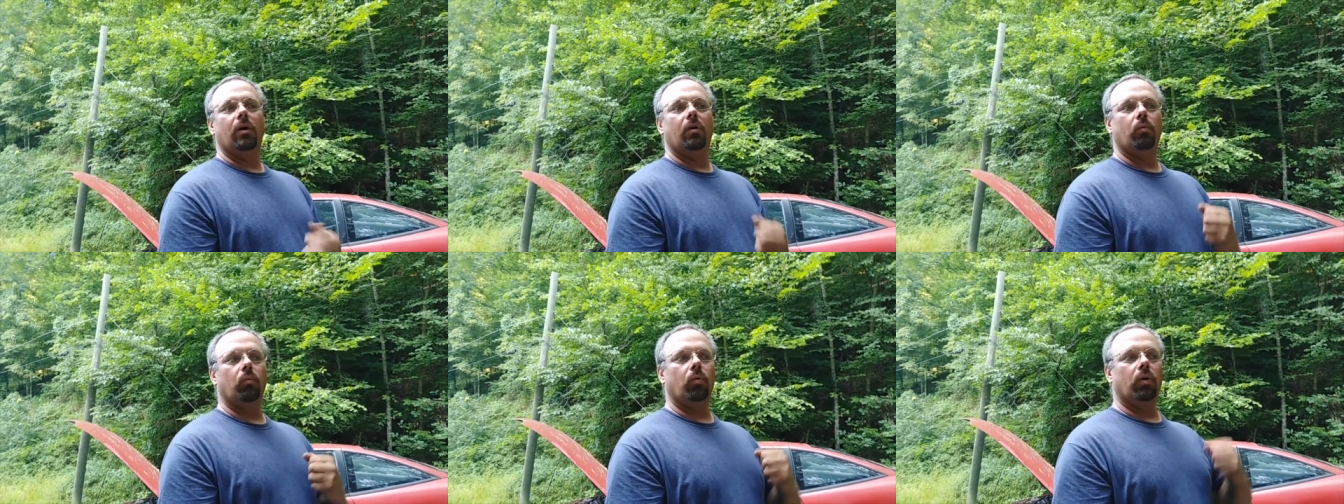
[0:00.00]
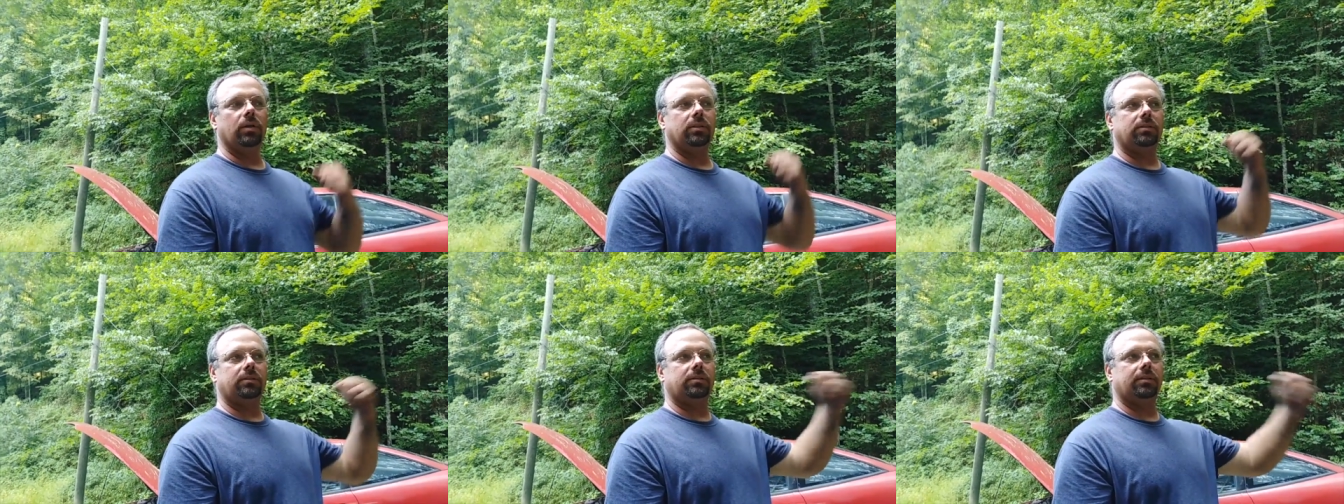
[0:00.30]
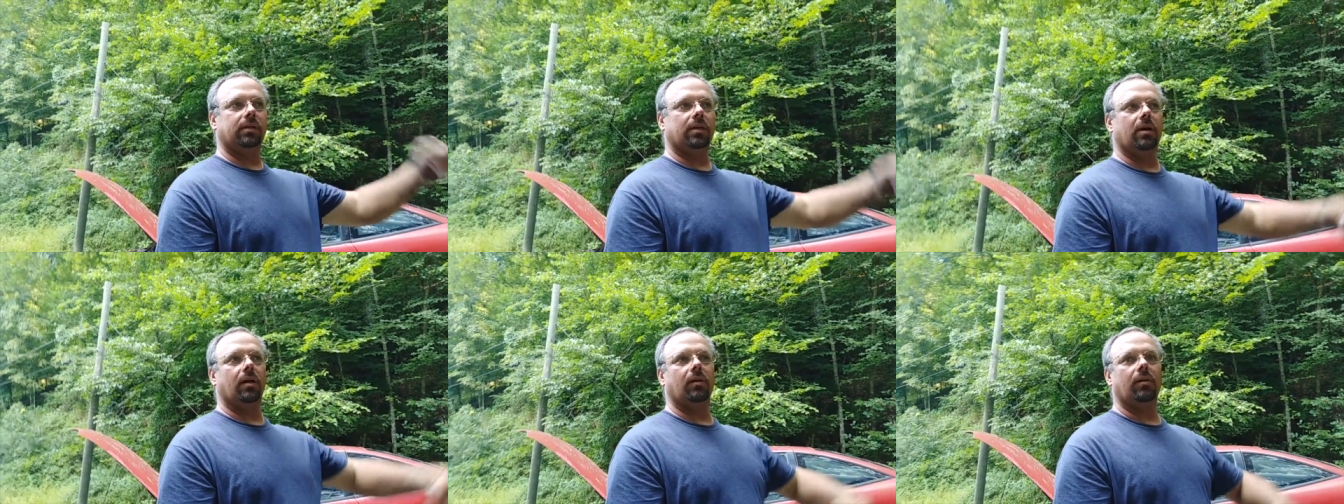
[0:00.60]
Once
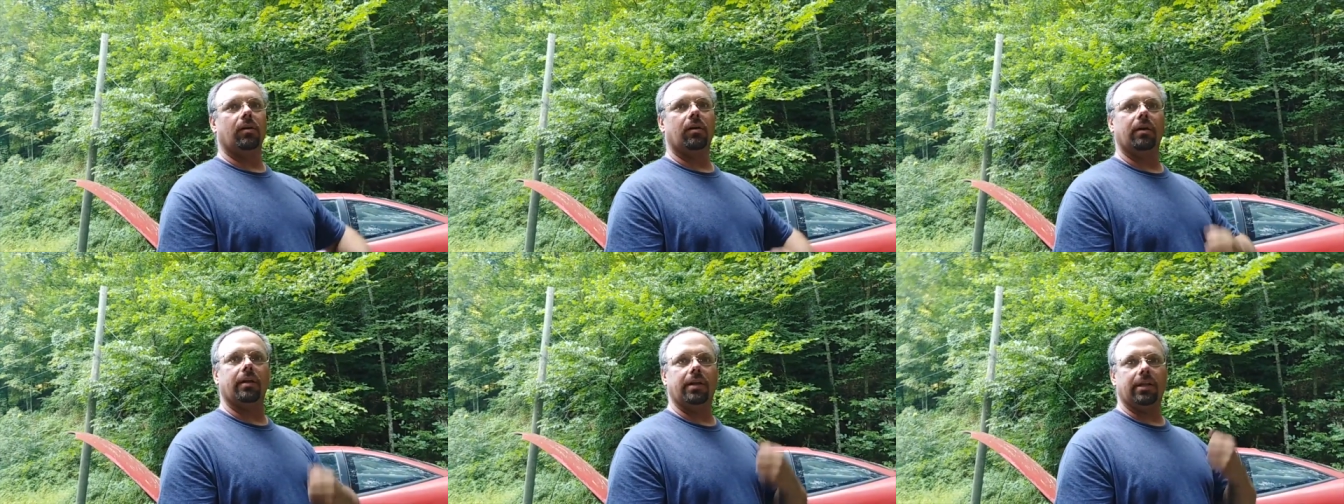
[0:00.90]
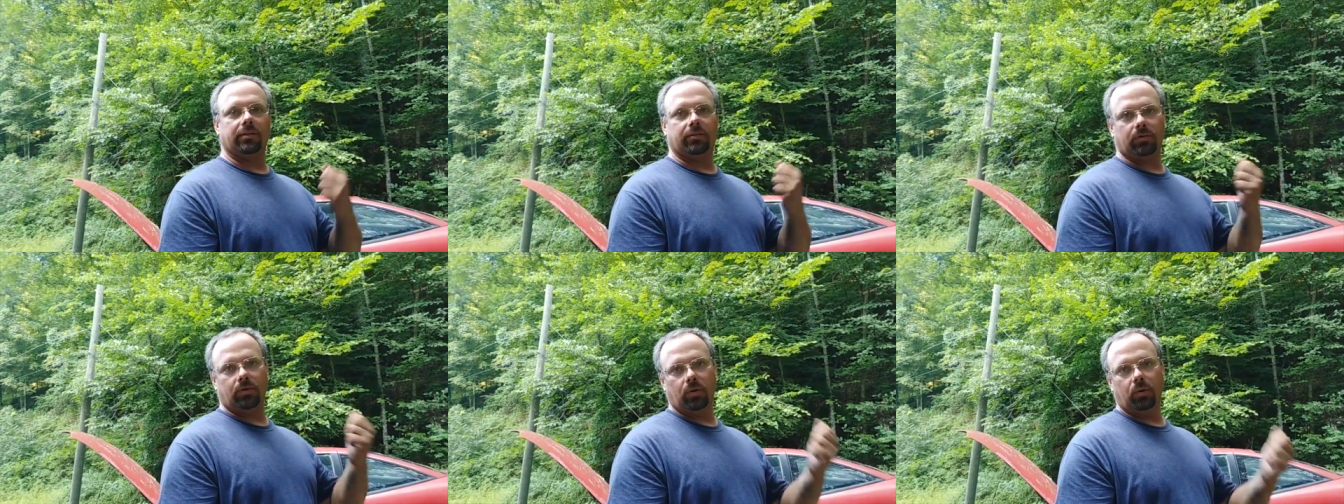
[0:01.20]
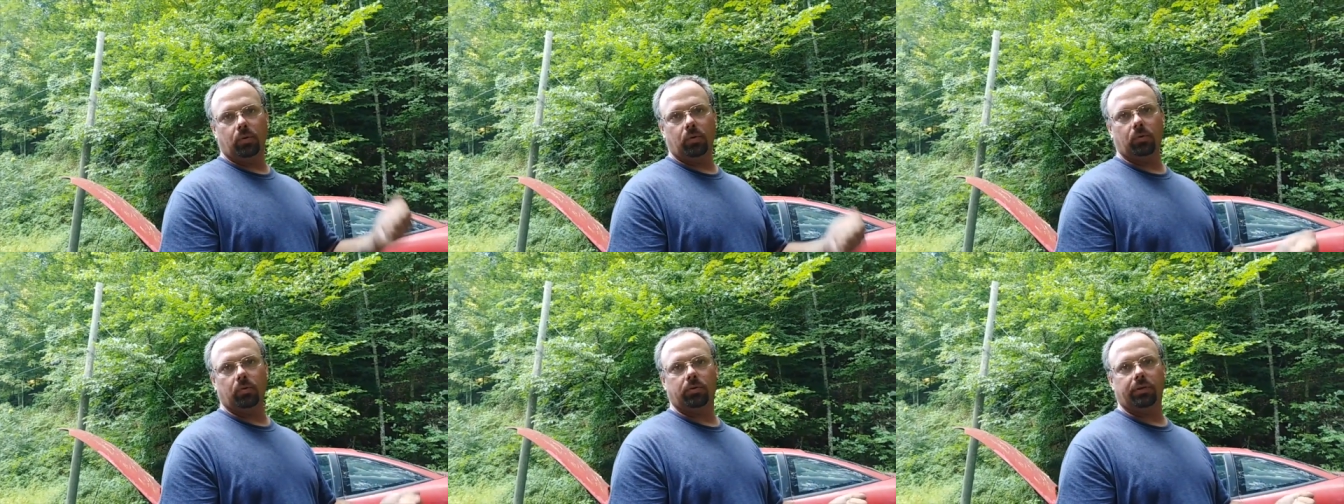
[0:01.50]
the car gets
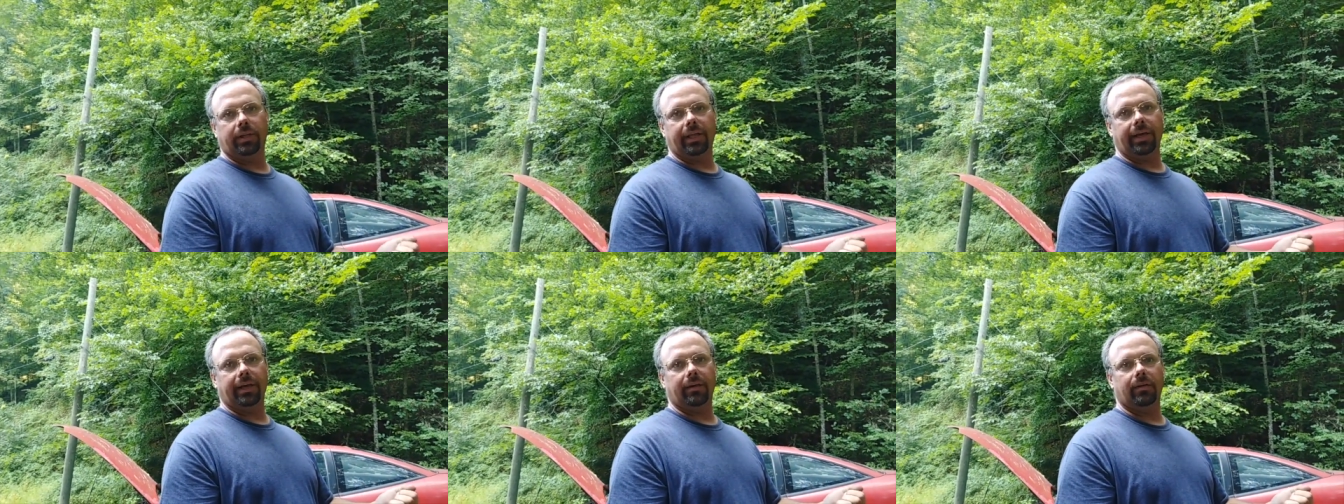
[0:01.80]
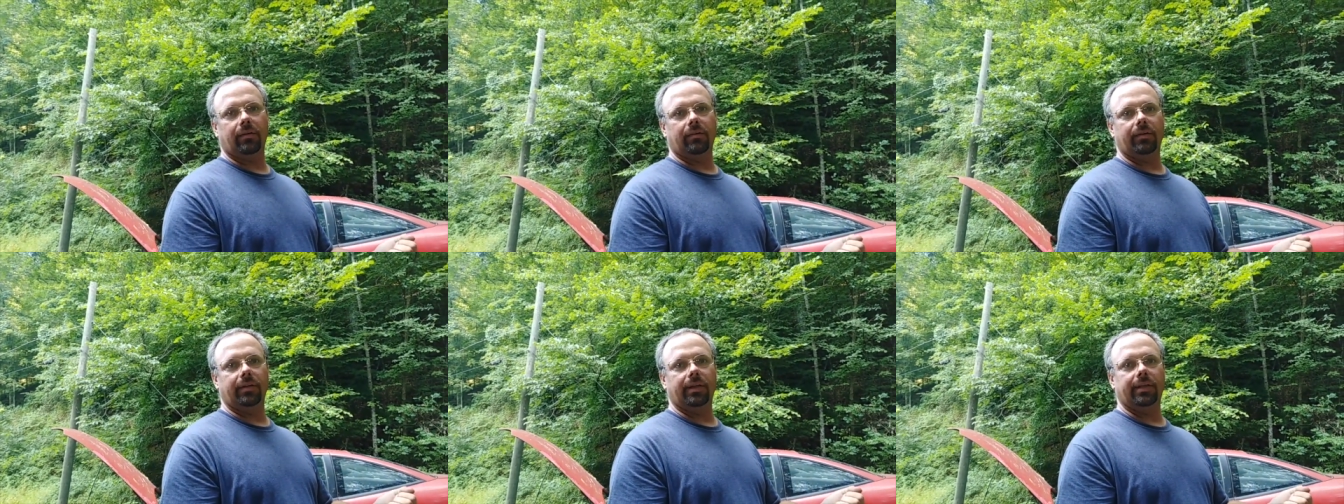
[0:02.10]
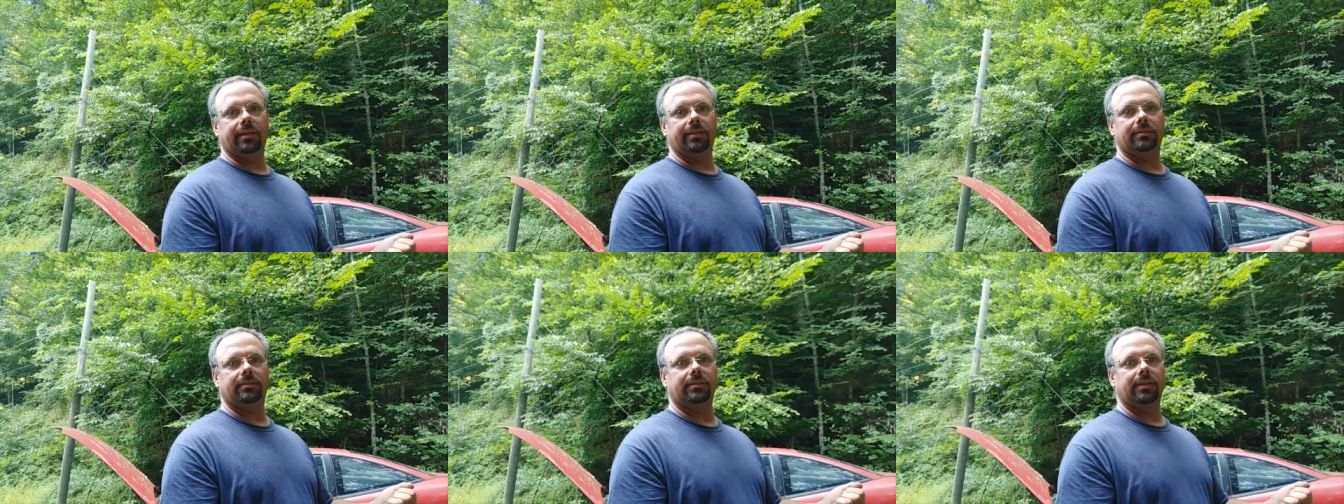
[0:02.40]
cooled down on the
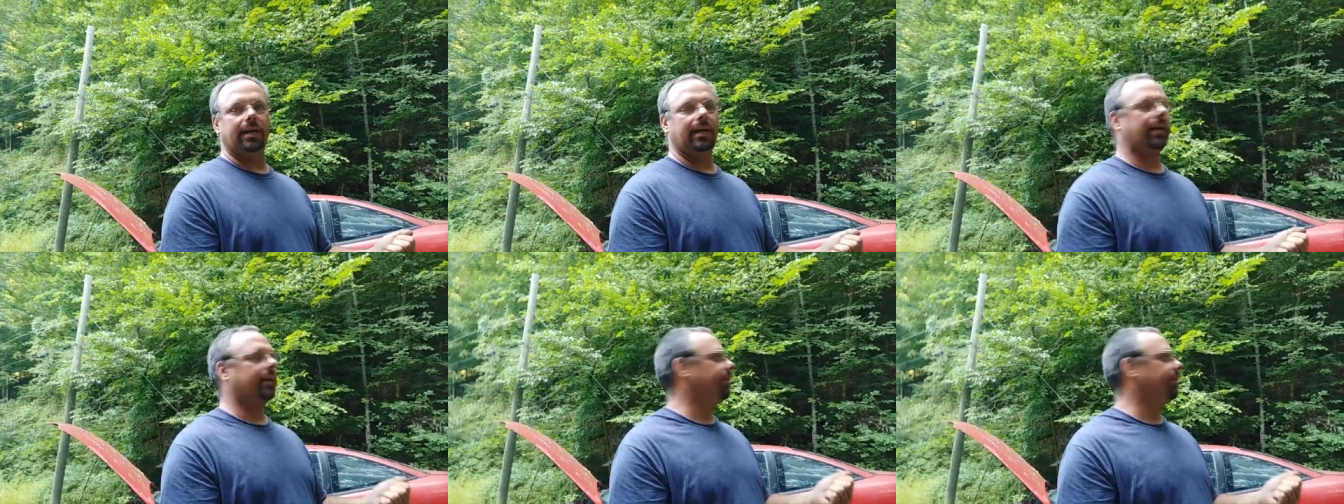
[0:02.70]
inside,